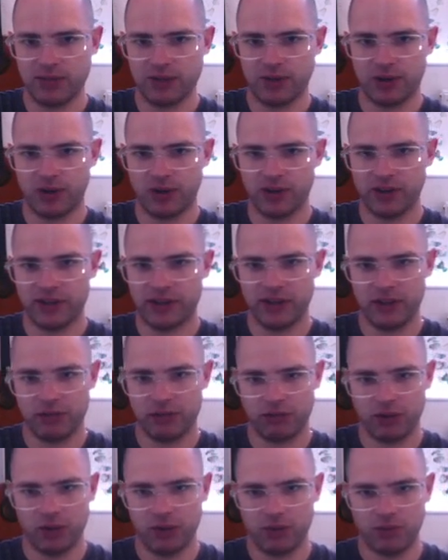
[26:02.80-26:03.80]
a holiday
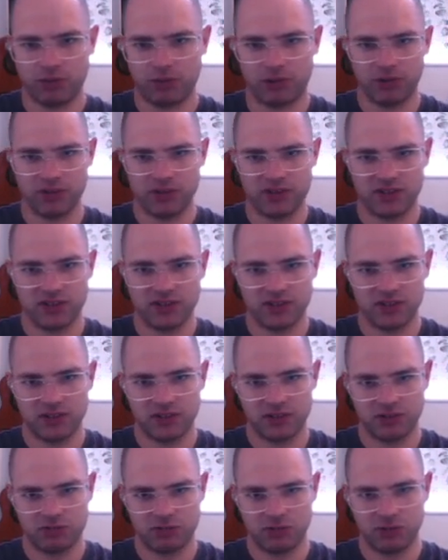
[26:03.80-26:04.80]
throughout the provinces and
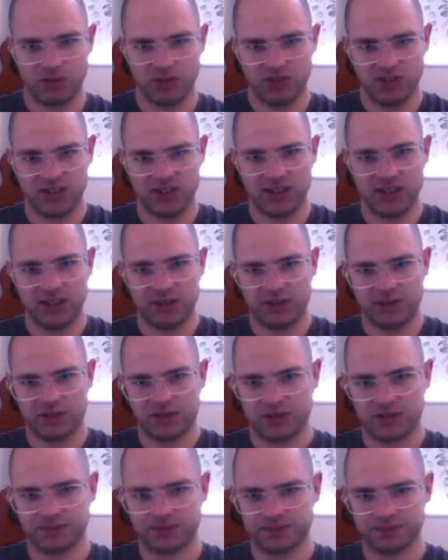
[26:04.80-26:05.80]
distributed
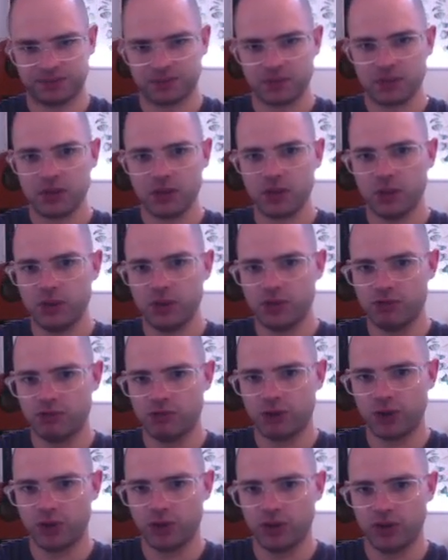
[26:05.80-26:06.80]
gifts with
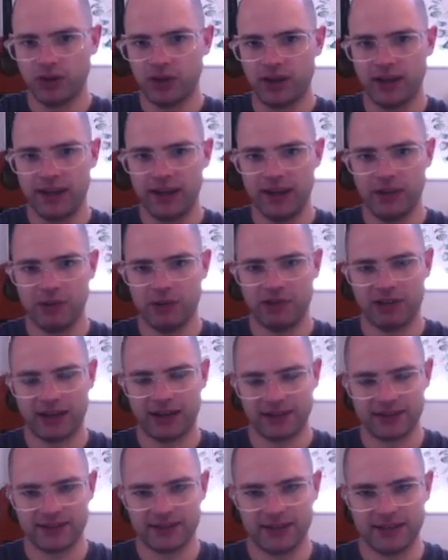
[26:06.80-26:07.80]
royal
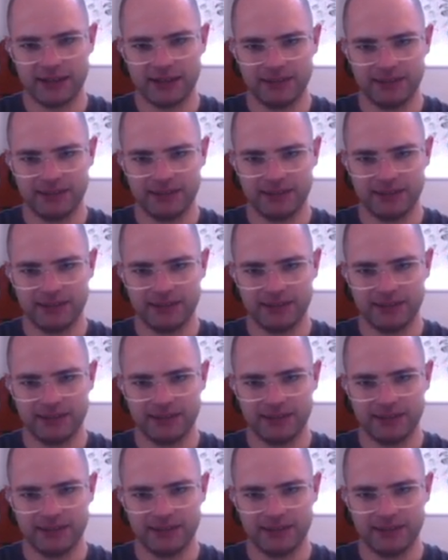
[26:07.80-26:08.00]
liberality.